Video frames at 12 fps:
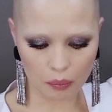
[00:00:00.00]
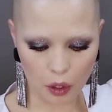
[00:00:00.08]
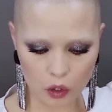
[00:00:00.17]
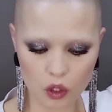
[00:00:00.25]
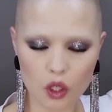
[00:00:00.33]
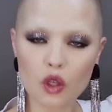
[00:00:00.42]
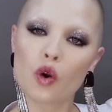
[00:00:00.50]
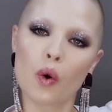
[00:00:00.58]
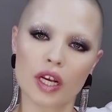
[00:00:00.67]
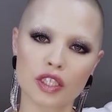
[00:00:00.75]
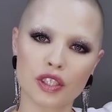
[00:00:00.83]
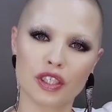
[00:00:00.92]
posted
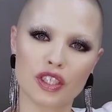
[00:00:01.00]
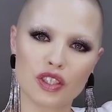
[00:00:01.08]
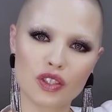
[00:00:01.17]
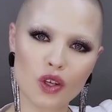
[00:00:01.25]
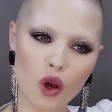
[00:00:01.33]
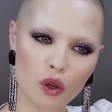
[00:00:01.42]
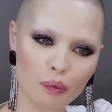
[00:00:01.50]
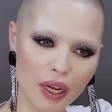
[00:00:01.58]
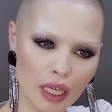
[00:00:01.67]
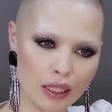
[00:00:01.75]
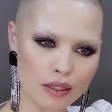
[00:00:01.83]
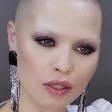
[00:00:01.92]
questions on
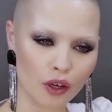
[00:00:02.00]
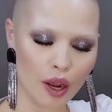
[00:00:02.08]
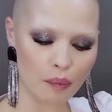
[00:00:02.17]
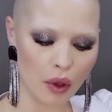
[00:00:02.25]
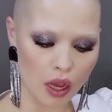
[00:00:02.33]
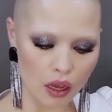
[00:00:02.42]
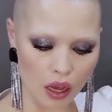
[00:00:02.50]
my Instagram,